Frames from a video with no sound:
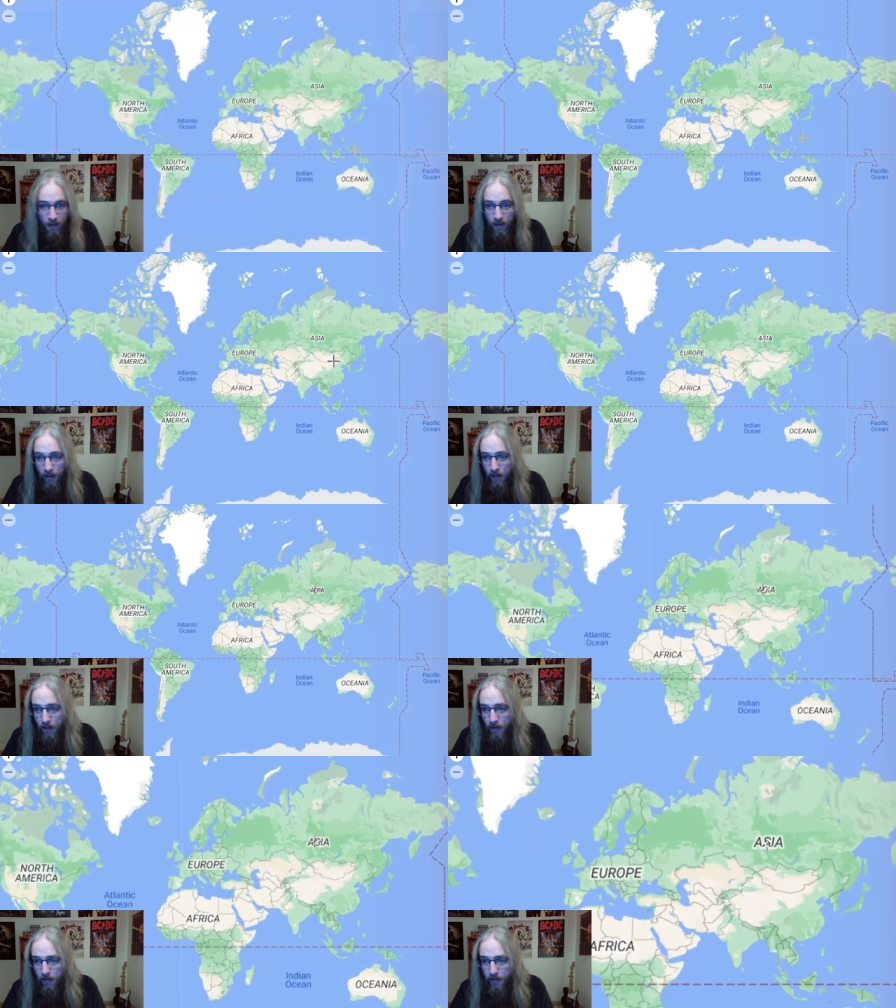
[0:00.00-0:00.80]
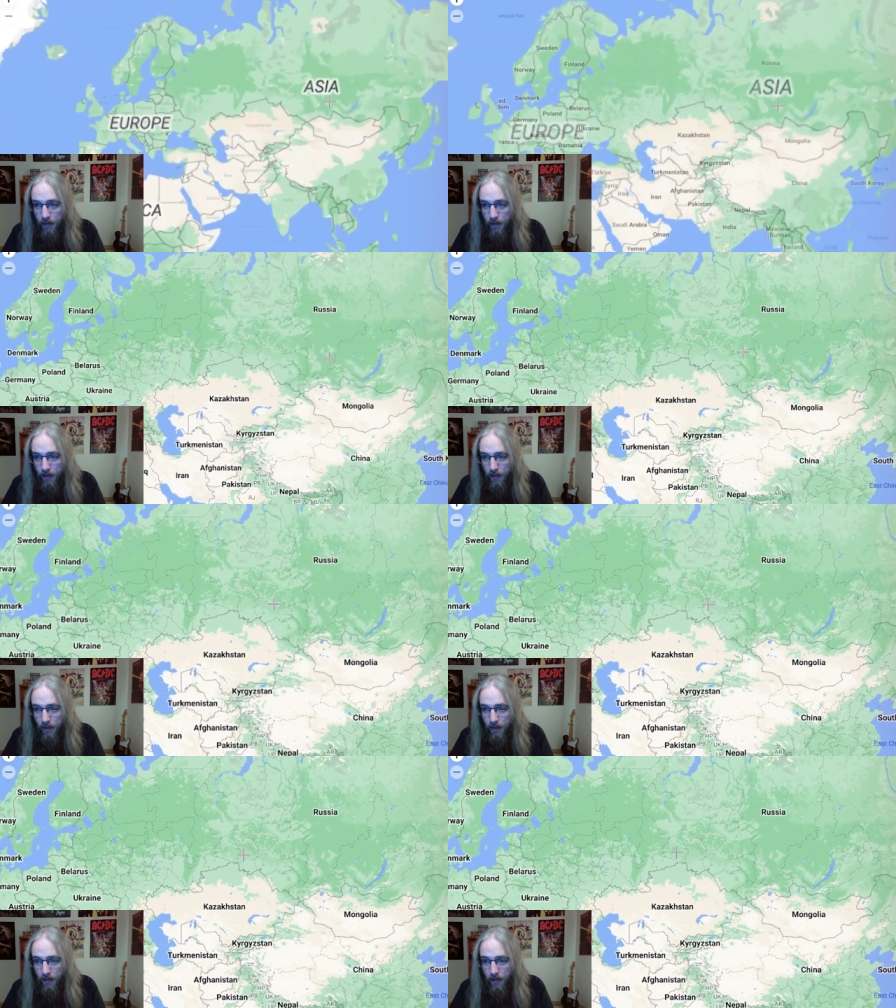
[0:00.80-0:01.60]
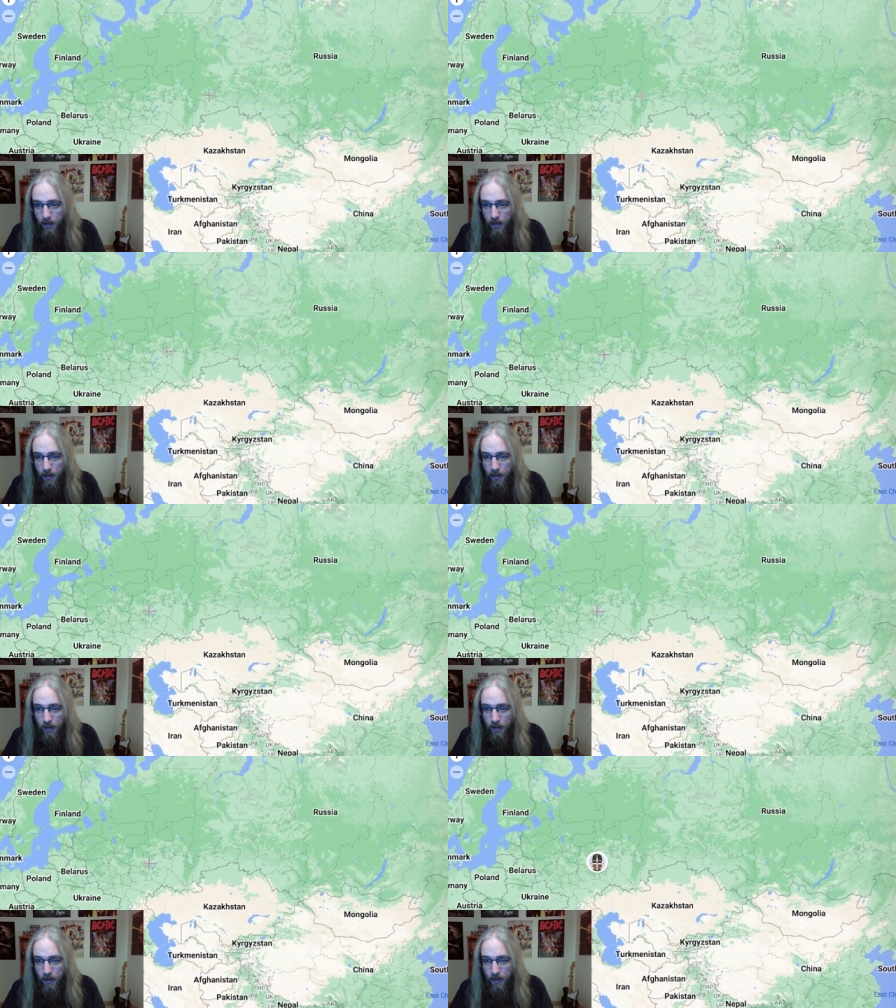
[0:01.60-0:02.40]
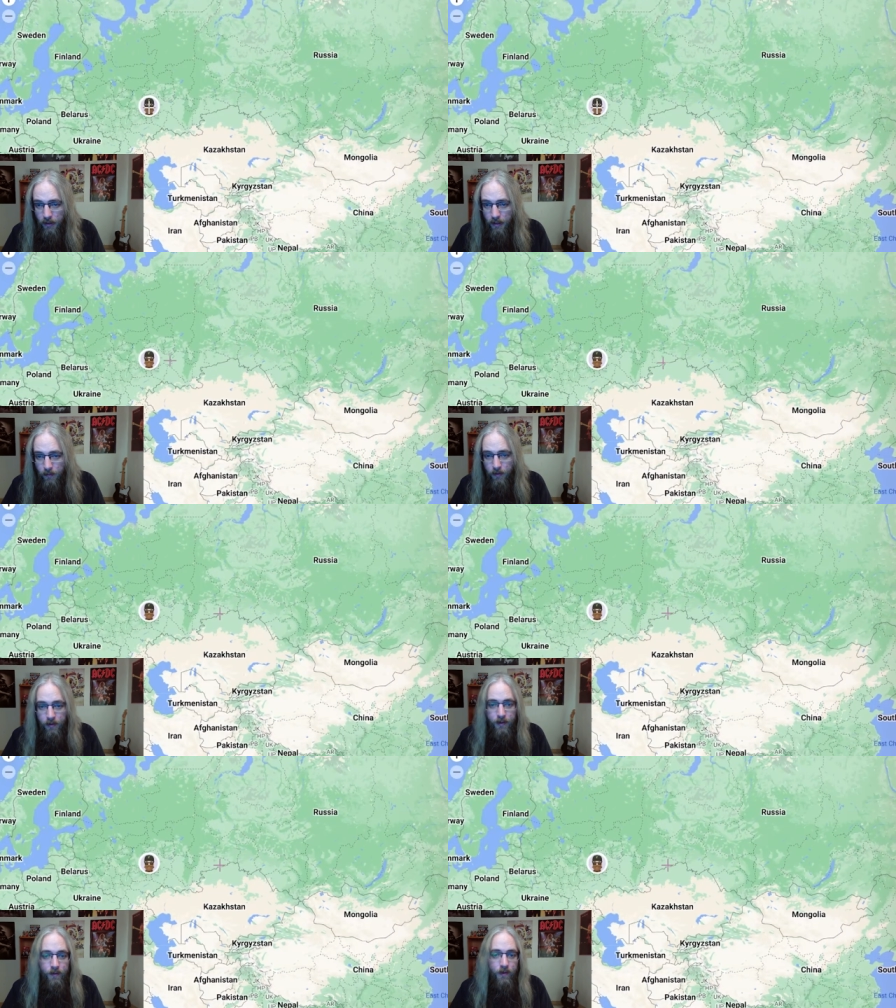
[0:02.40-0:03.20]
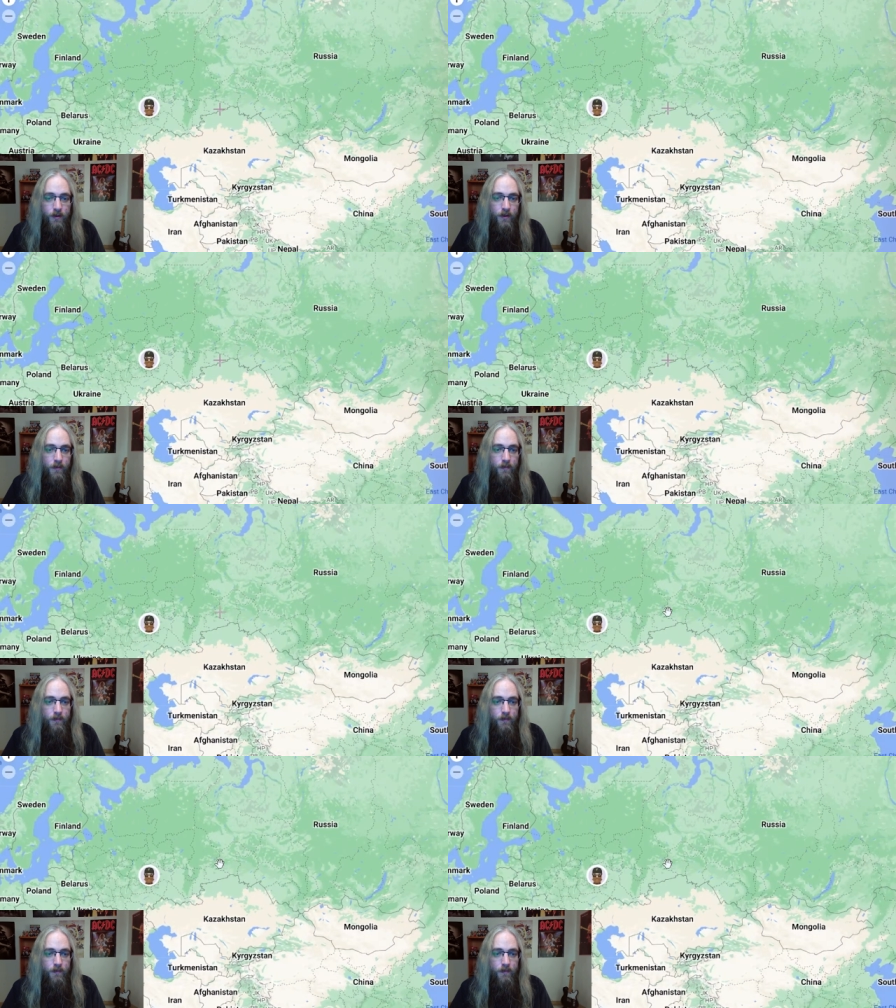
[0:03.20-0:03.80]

Yeah. Okay. Yeah, we'll go in Russia.